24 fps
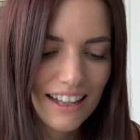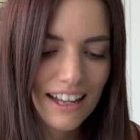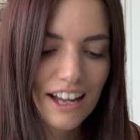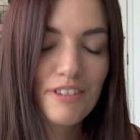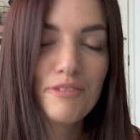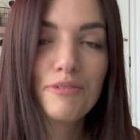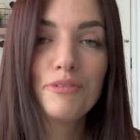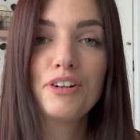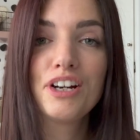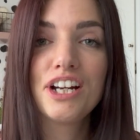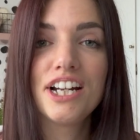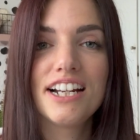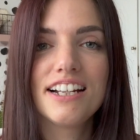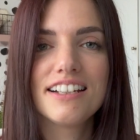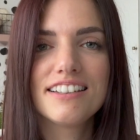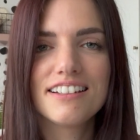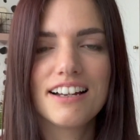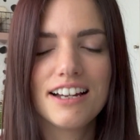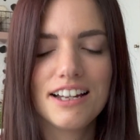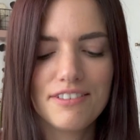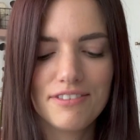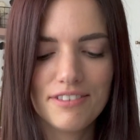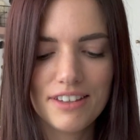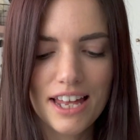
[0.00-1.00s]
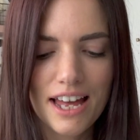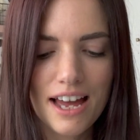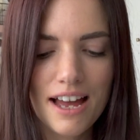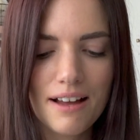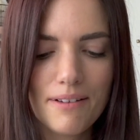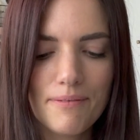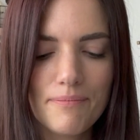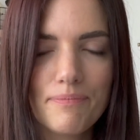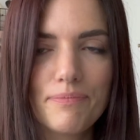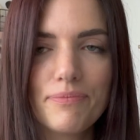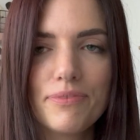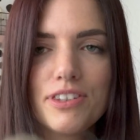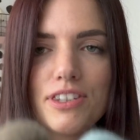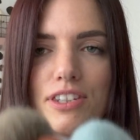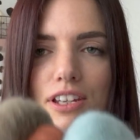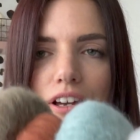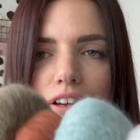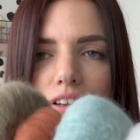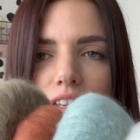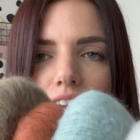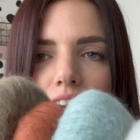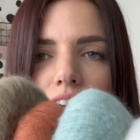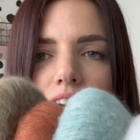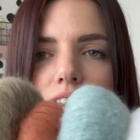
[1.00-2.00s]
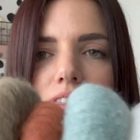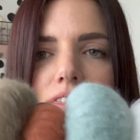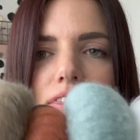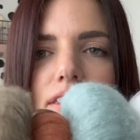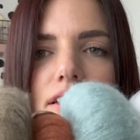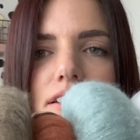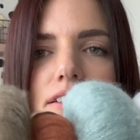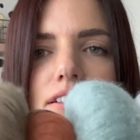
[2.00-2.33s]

I'm really excited for that. So yeah, these are